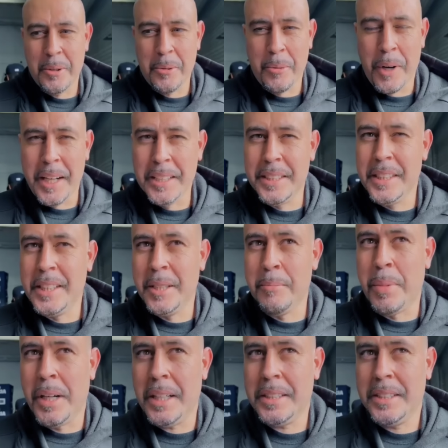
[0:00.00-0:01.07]
Ryan's a good
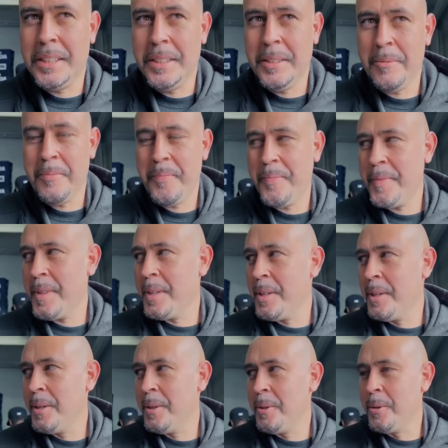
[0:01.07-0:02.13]
boxer.
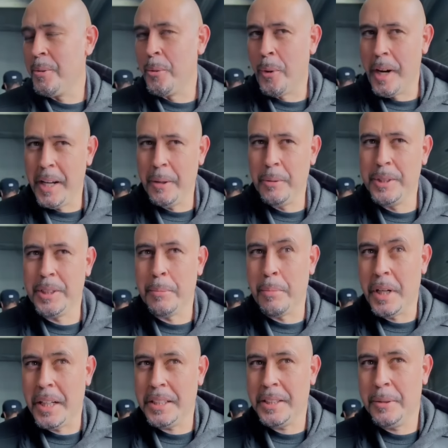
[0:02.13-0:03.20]
Ryan was a
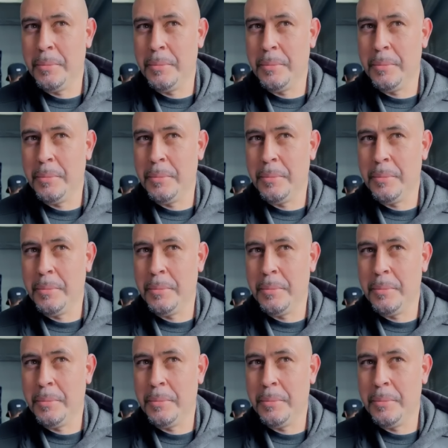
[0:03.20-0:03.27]
boxer,